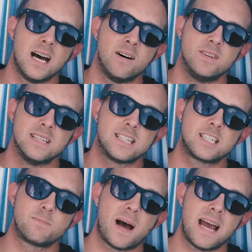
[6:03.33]
of
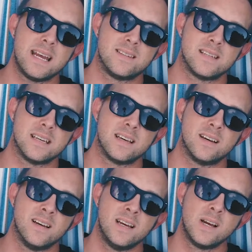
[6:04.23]

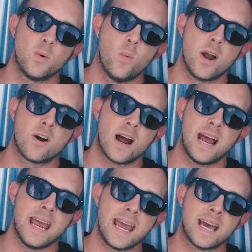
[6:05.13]
despising where I
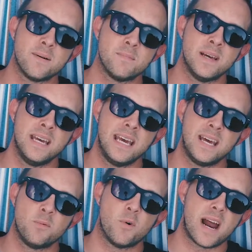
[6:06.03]
am
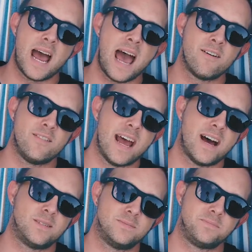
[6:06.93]
and what I have
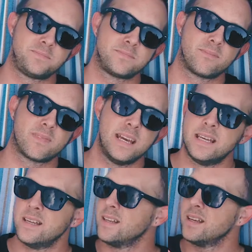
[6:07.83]
now.
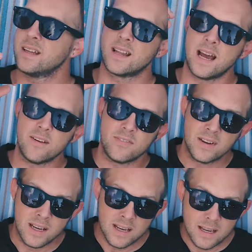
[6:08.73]
In life,
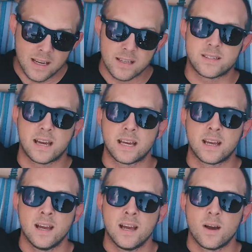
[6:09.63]
it's
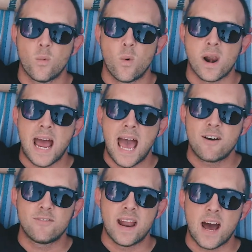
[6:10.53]
like what I
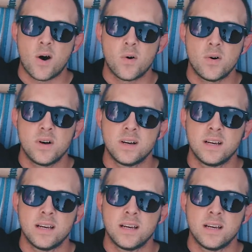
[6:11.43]
have now